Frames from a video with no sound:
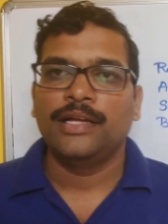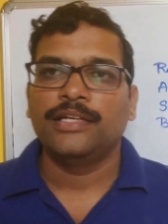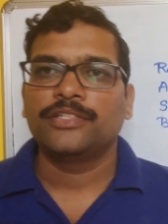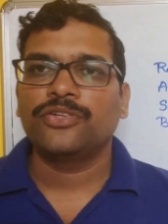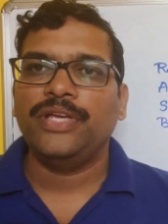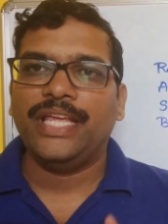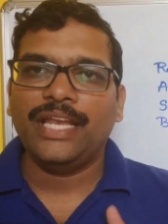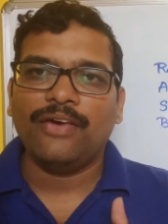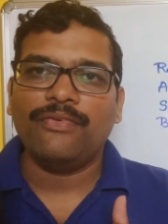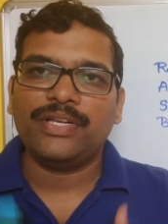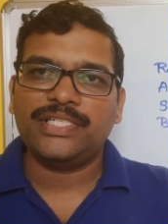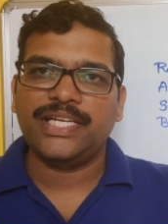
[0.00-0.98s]
So in
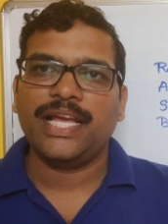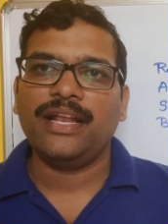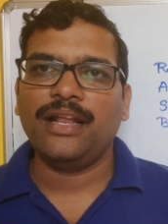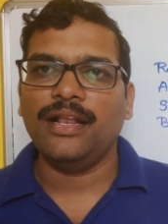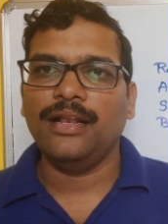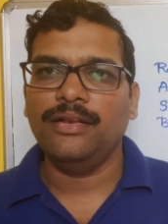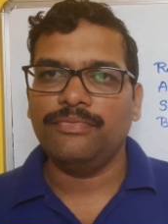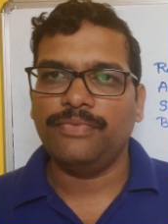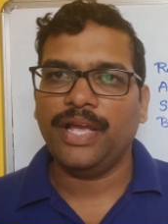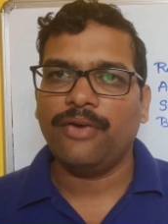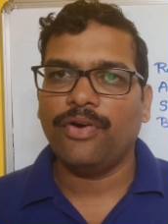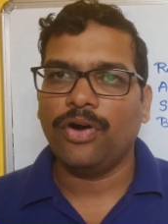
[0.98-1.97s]
our channel,
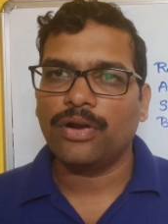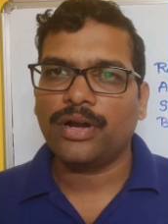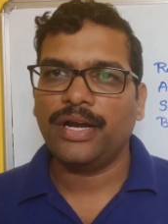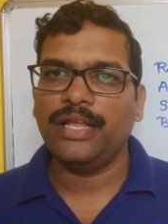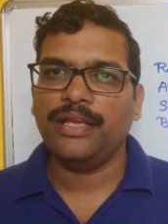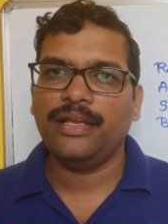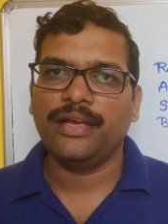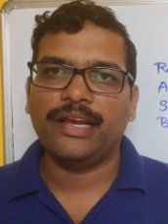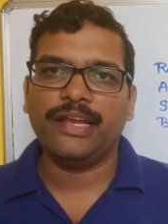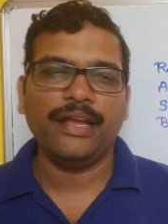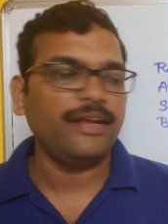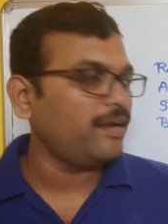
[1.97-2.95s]
we have already
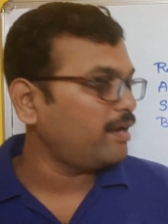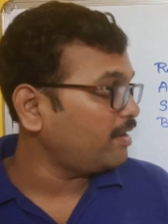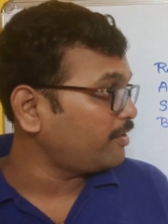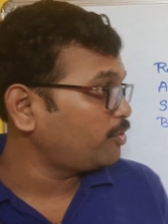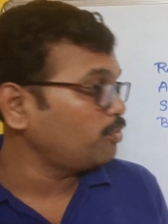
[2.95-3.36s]
created